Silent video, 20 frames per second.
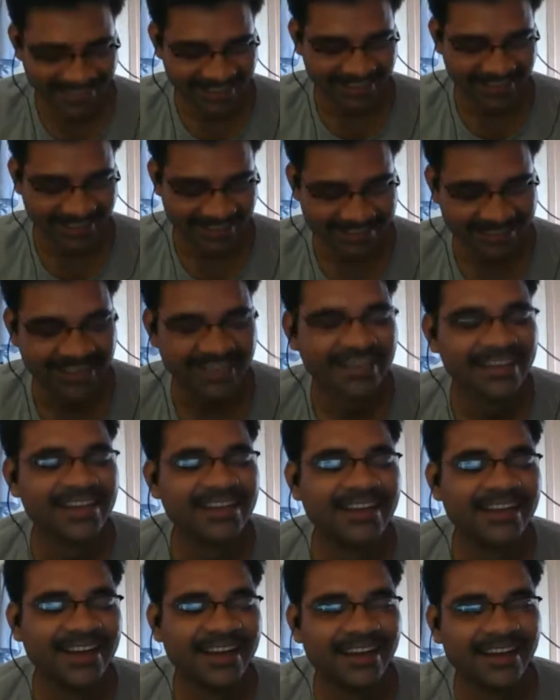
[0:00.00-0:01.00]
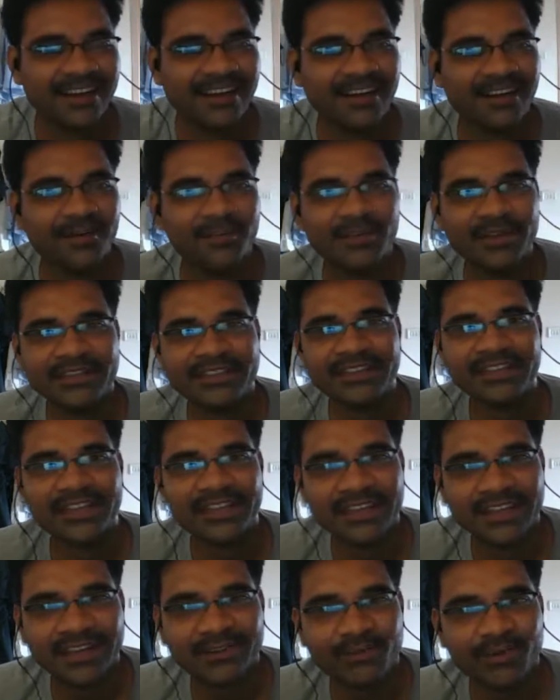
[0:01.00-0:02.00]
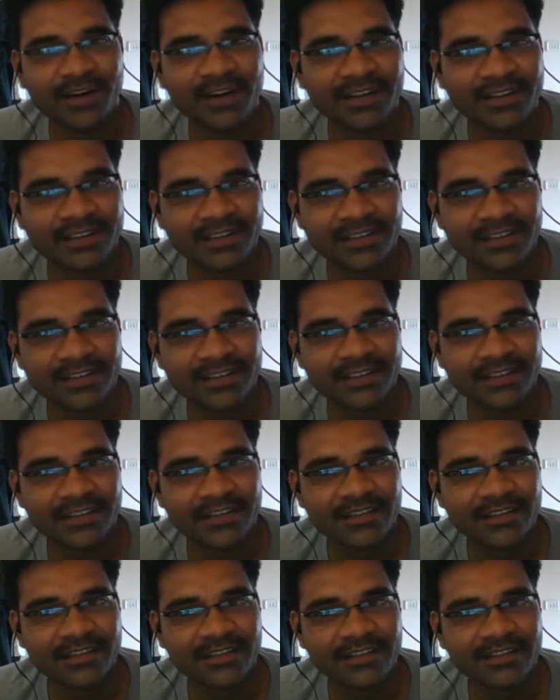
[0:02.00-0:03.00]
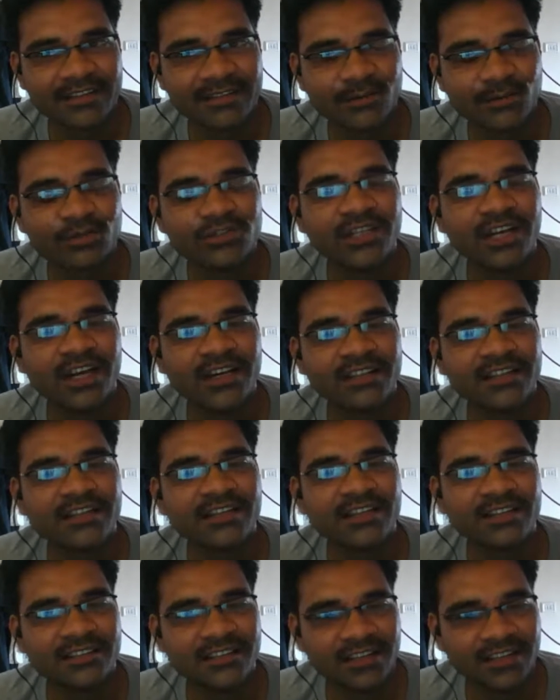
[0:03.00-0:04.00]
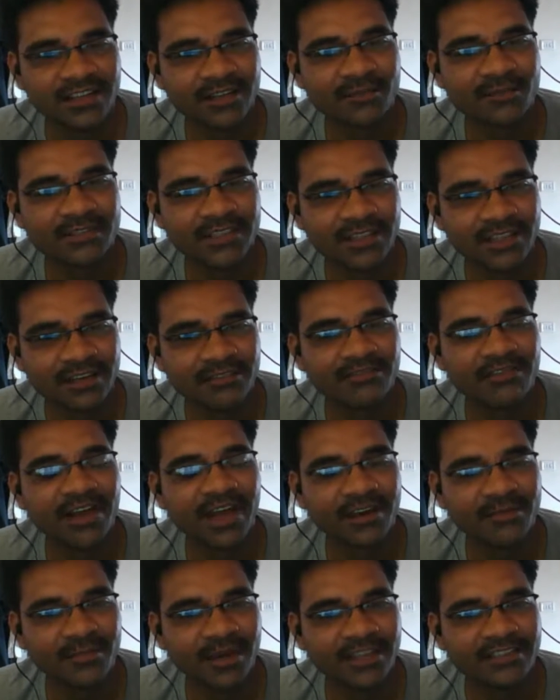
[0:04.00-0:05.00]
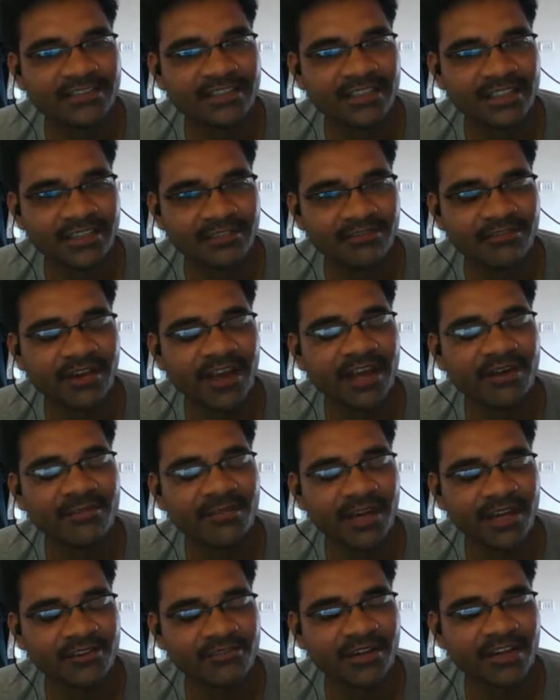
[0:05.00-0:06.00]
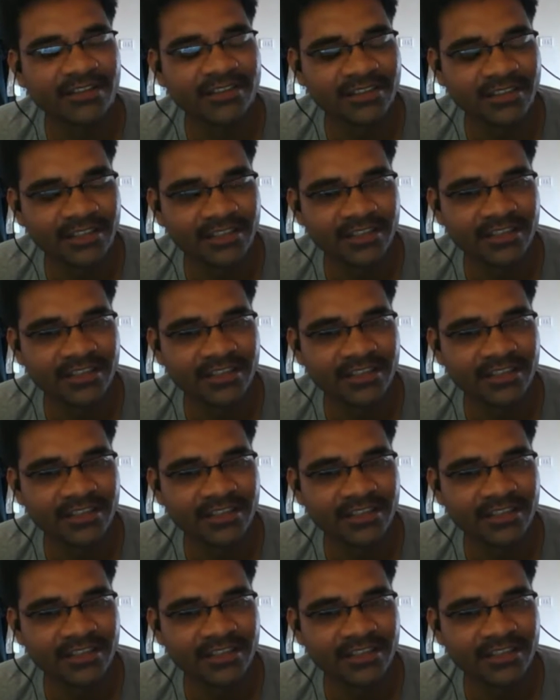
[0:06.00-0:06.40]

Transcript: Acha. Basically, I worked in Usha International Limited, a fan manufacturing